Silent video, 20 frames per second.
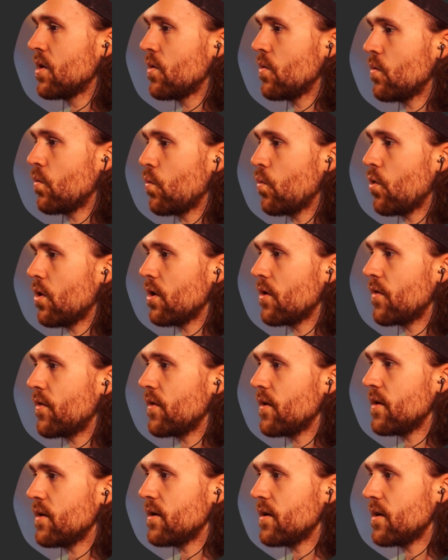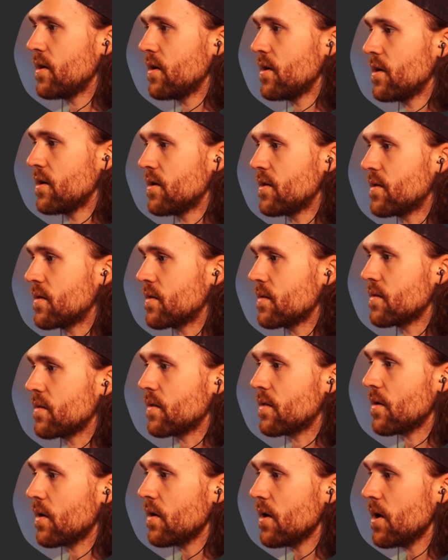what is the
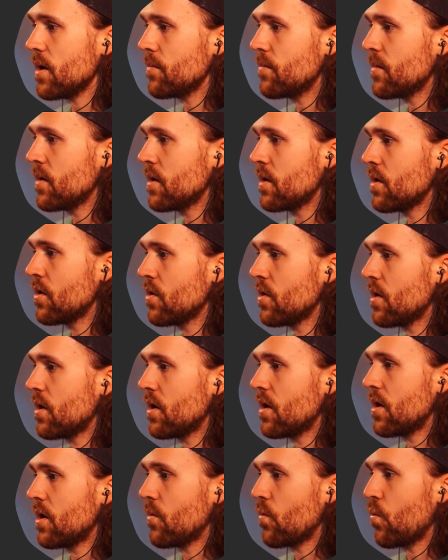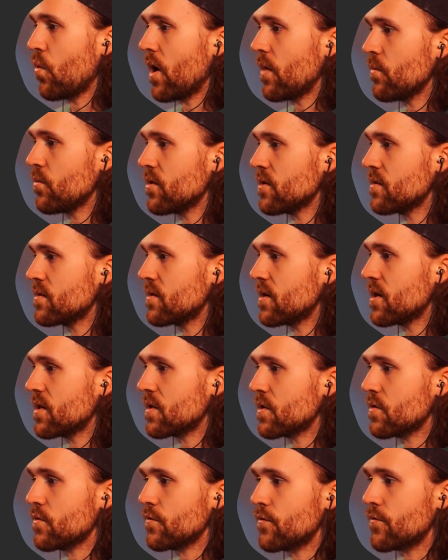type, uh, when was
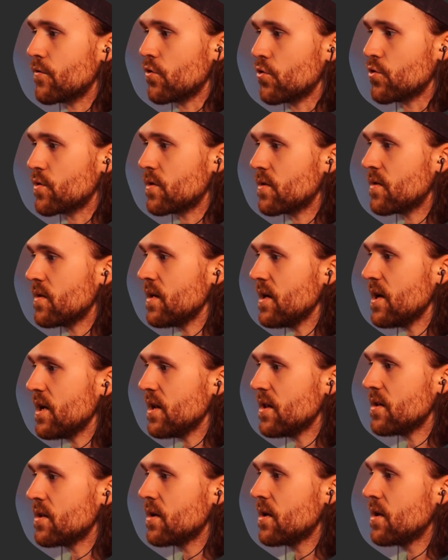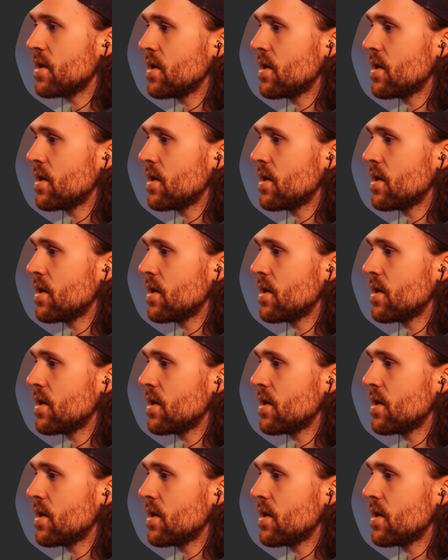this first seen,